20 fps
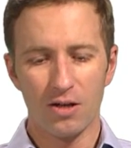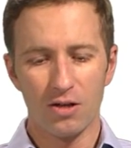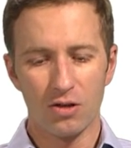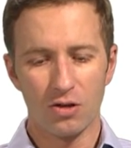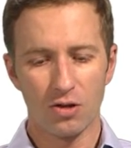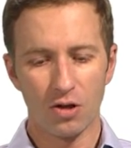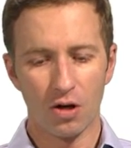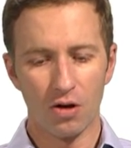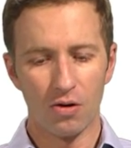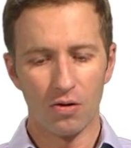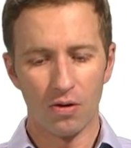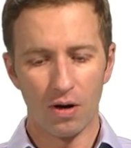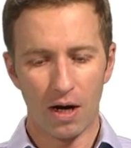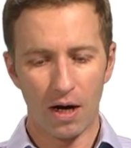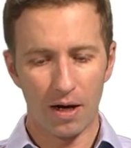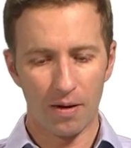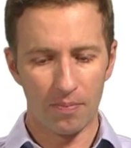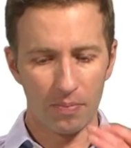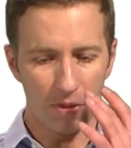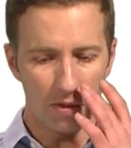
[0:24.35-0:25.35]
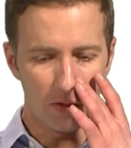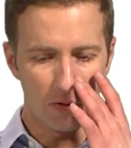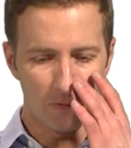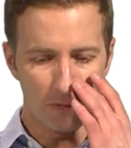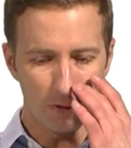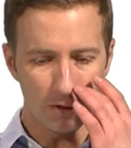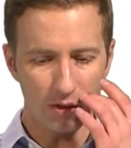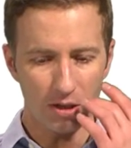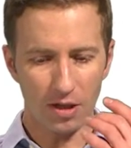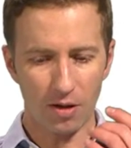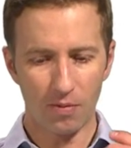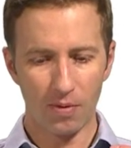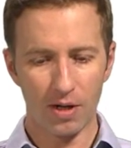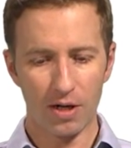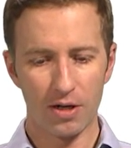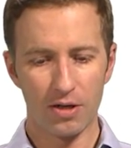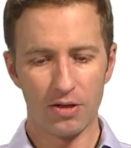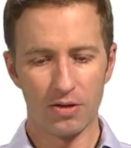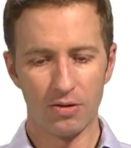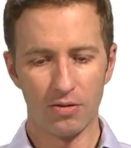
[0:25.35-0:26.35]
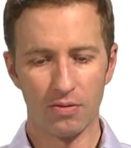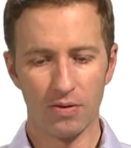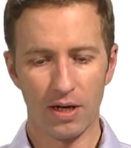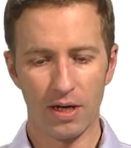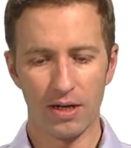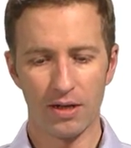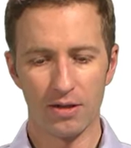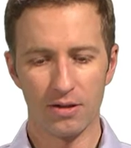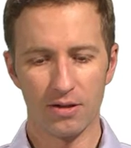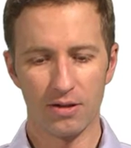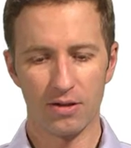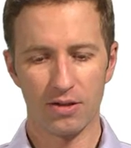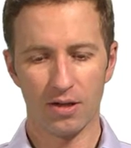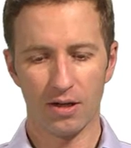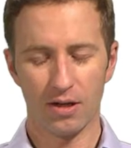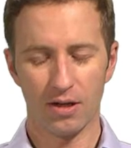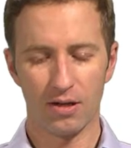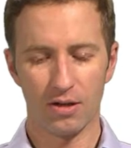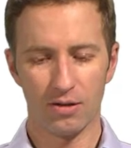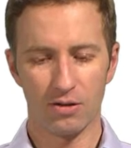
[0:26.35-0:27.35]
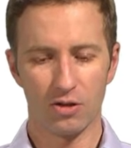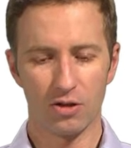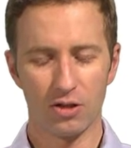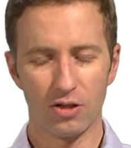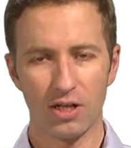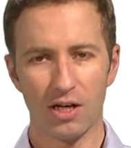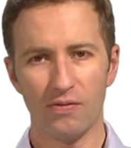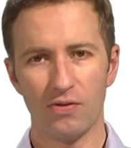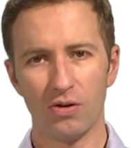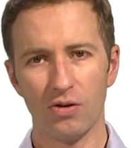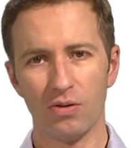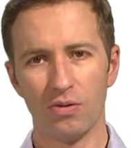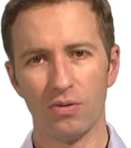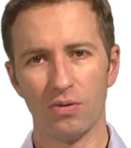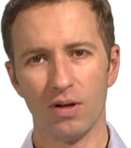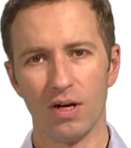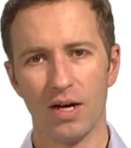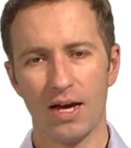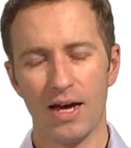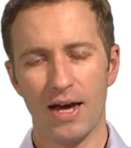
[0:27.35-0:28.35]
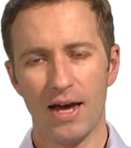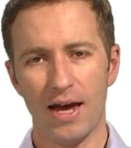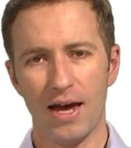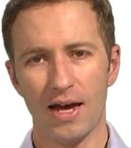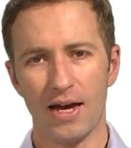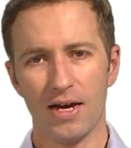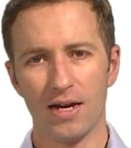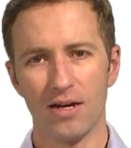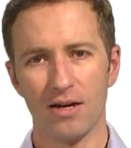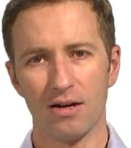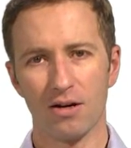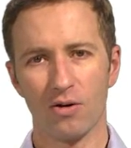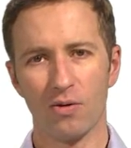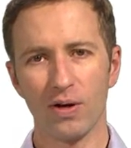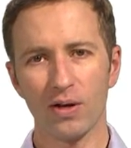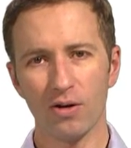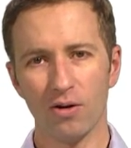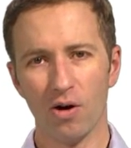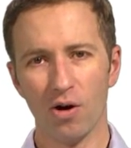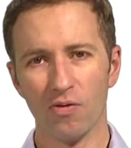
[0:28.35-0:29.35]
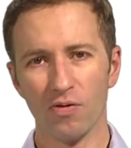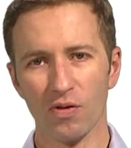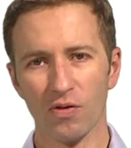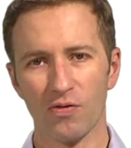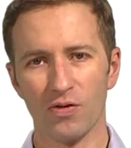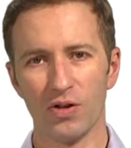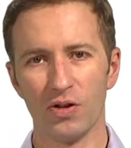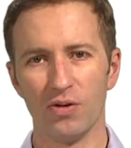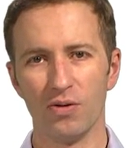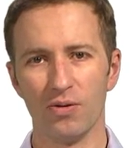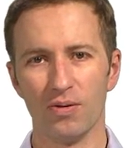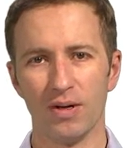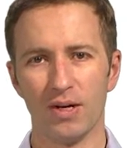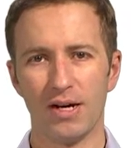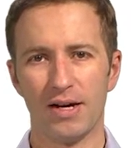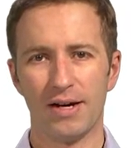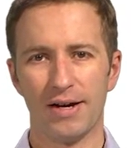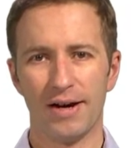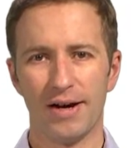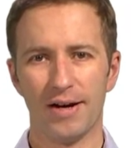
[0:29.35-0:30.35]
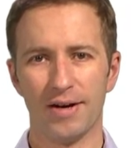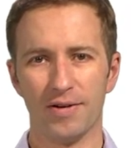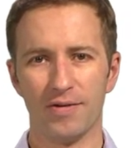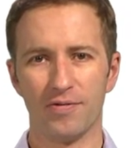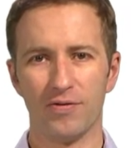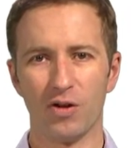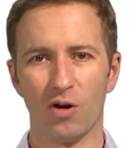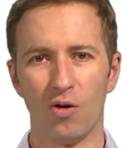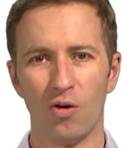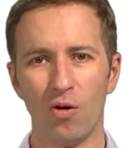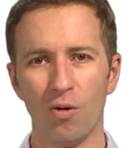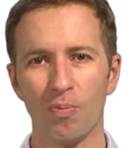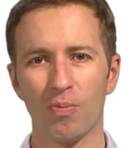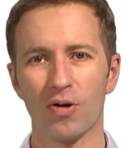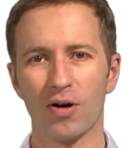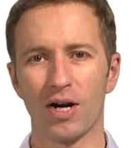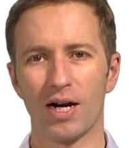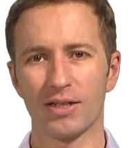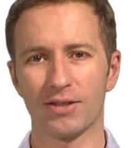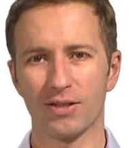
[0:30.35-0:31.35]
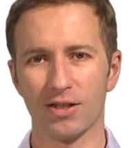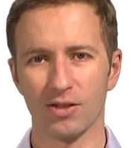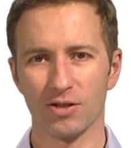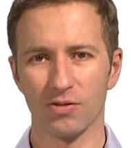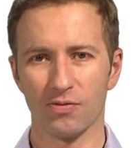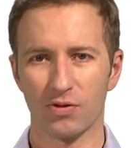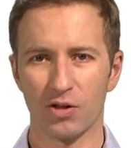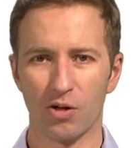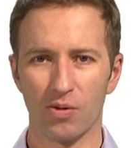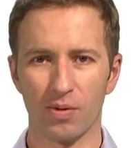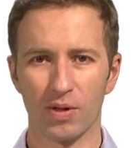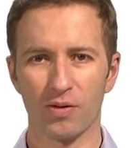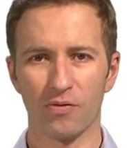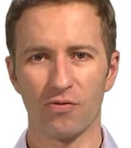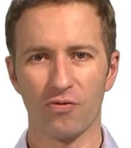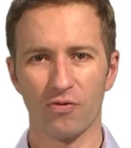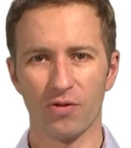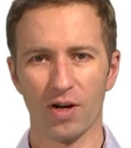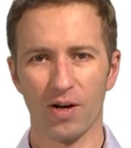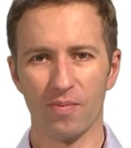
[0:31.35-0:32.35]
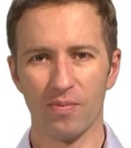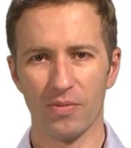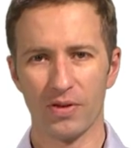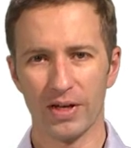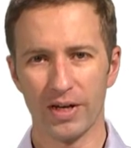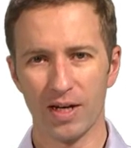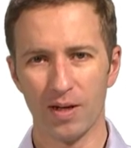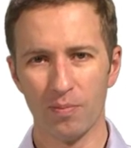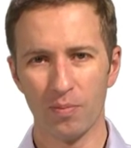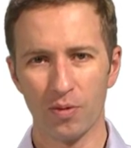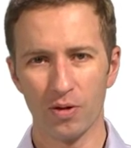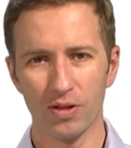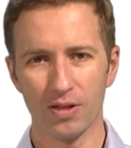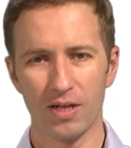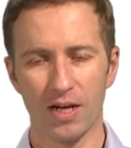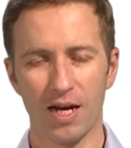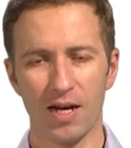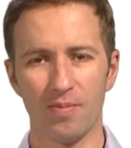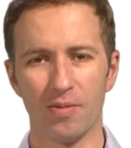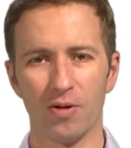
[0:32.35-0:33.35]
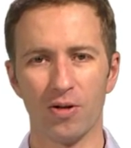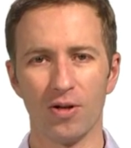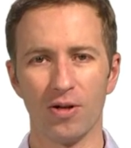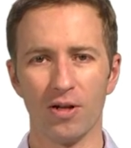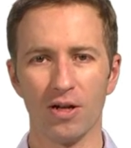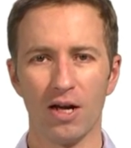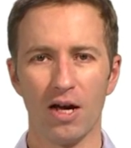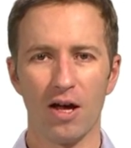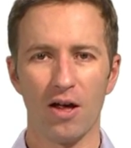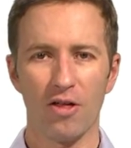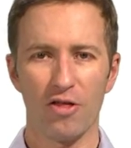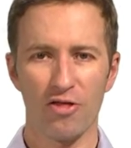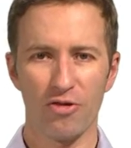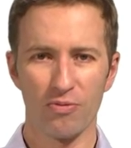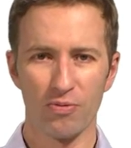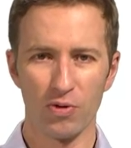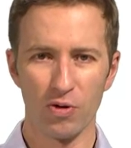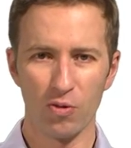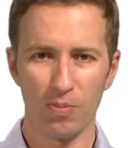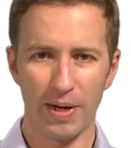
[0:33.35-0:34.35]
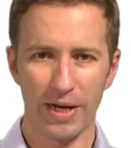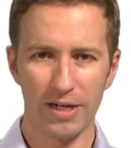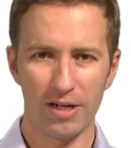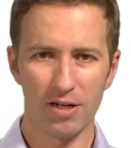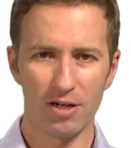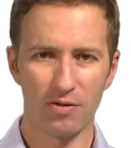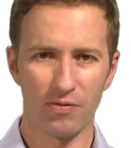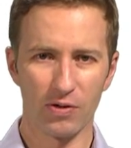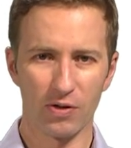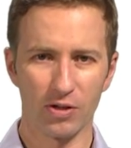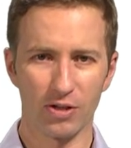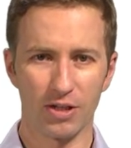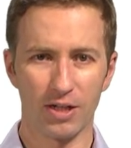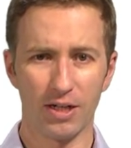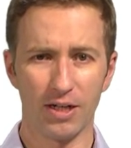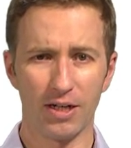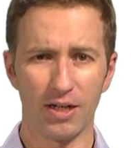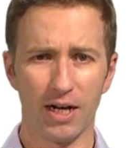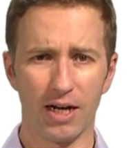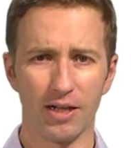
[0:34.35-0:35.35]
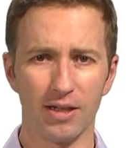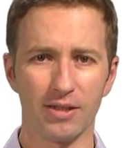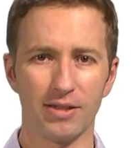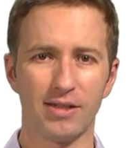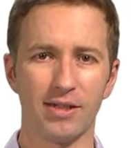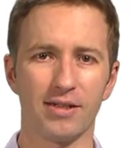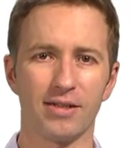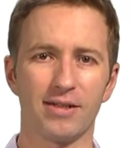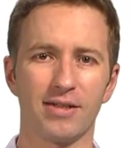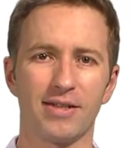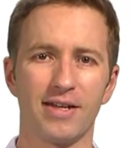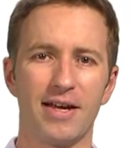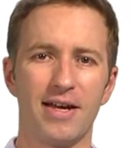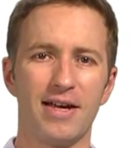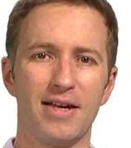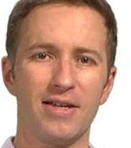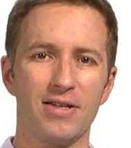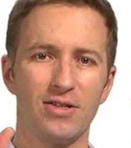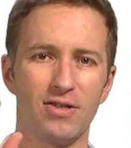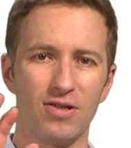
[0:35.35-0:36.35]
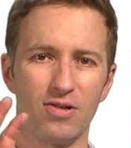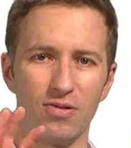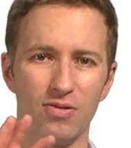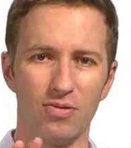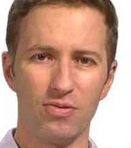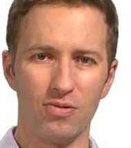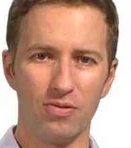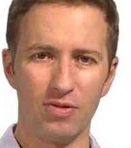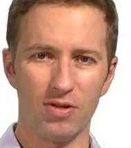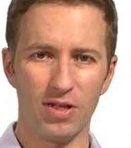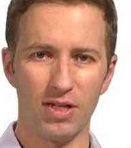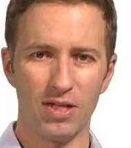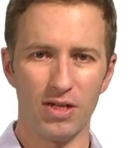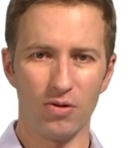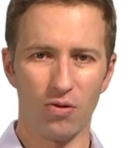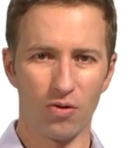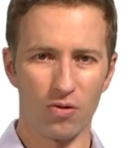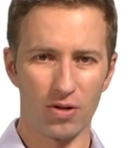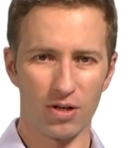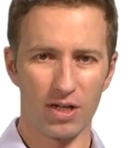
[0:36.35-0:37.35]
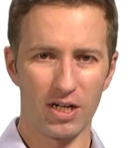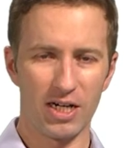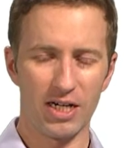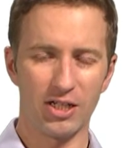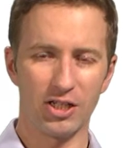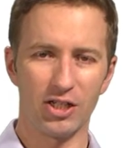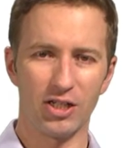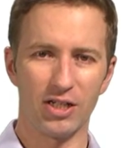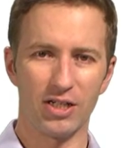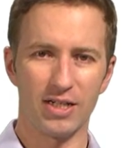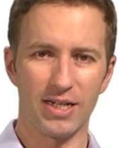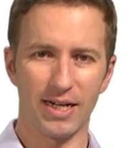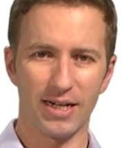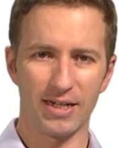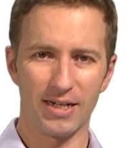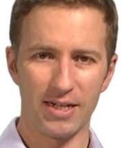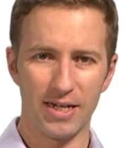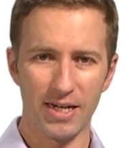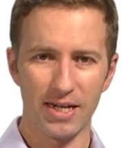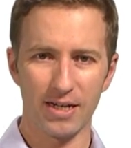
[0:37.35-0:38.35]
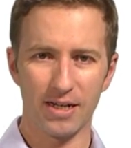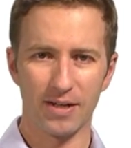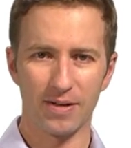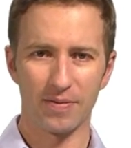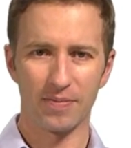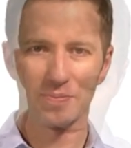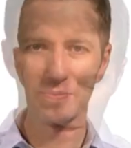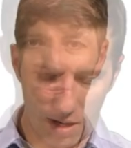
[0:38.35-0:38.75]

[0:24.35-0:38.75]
So the first thing I want to do is just give you a quick overview of the whole process of going from the input table through beta diversity analysis to the ordination technique.